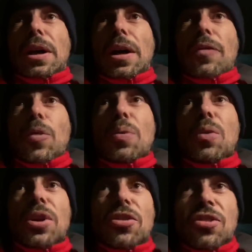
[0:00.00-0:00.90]
I've
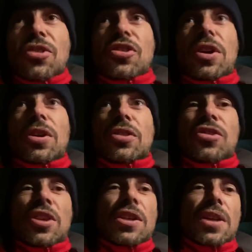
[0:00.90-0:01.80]
reported it to the
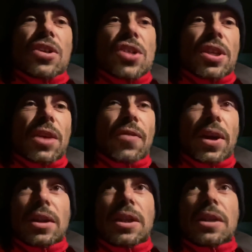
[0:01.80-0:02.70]
CRT. They said they've
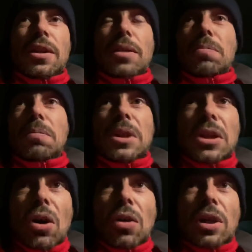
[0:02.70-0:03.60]
had a
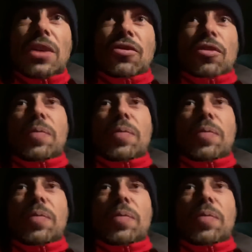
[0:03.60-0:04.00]
long list of